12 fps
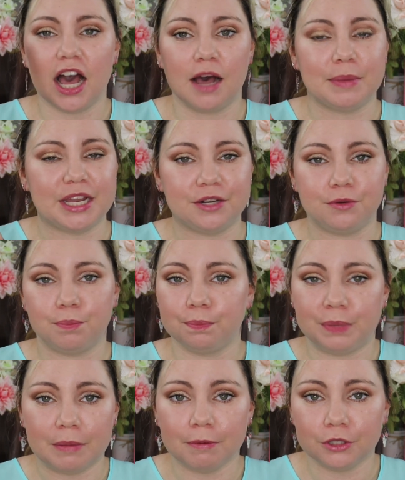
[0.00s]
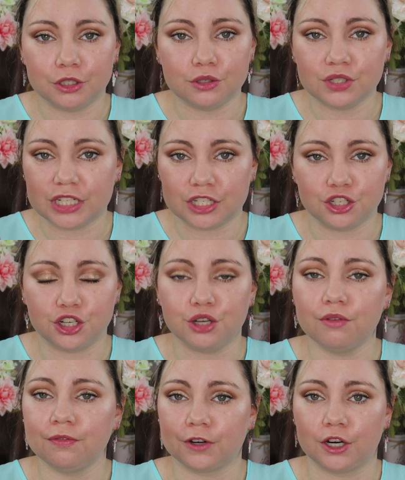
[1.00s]
And people use this
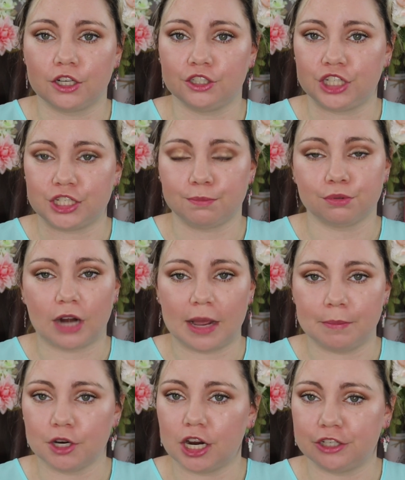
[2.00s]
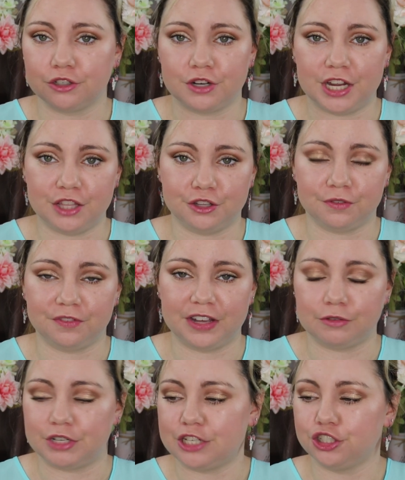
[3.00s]
too for just primer underneath your
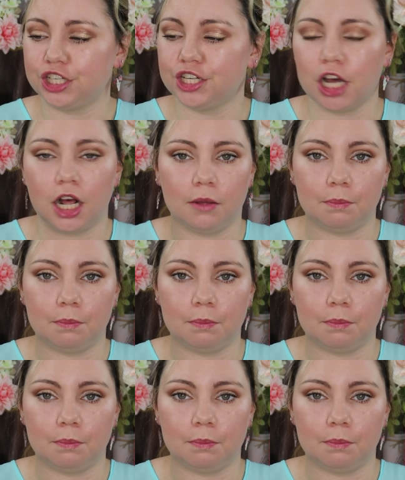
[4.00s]
foundation.